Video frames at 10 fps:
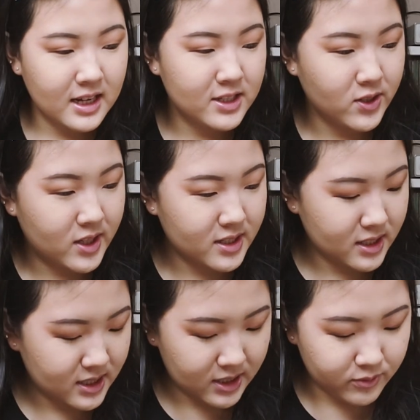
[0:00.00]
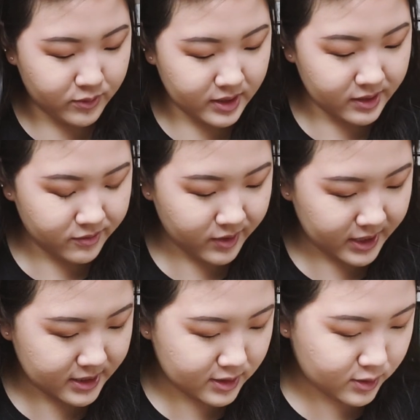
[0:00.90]
so this is like really
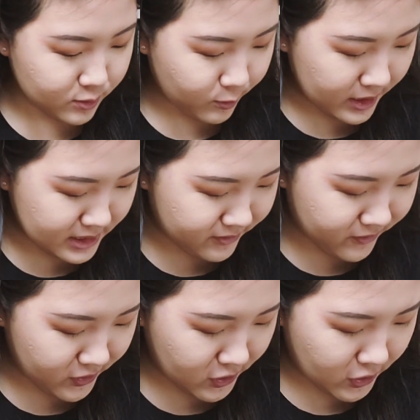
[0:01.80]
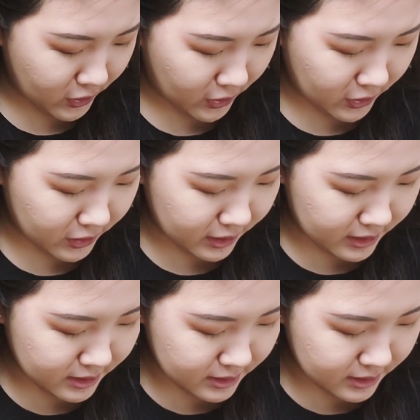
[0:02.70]
freaking stressful.